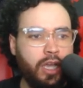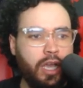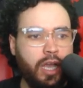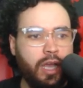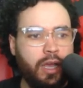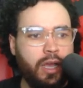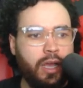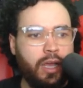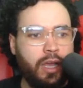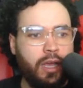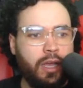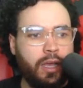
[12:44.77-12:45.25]

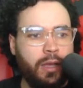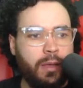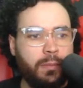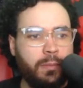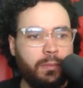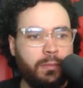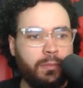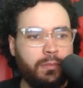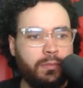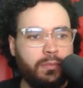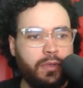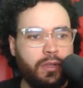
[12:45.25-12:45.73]

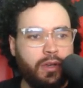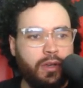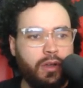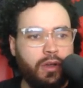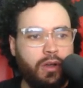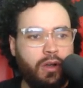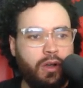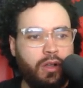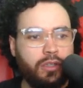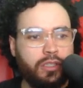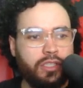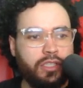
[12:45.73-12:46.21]
you know,
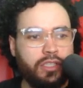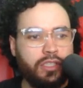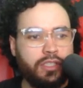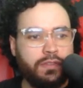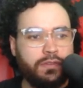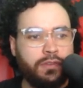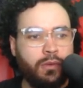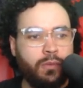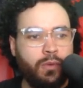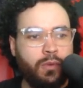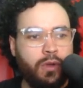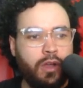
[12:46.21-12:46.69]
all these
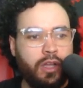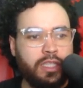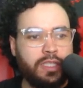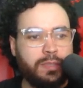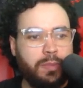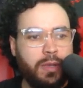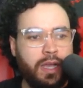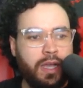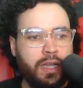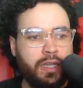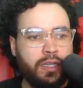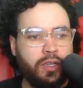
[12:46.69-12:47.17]
different ones,
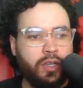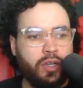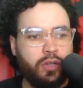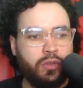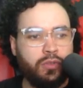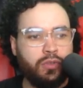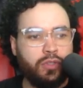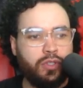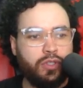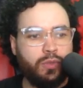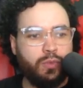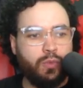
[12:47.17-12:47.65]

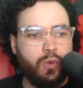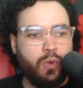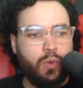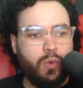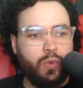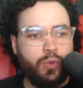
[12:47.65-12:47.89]
Pinecone,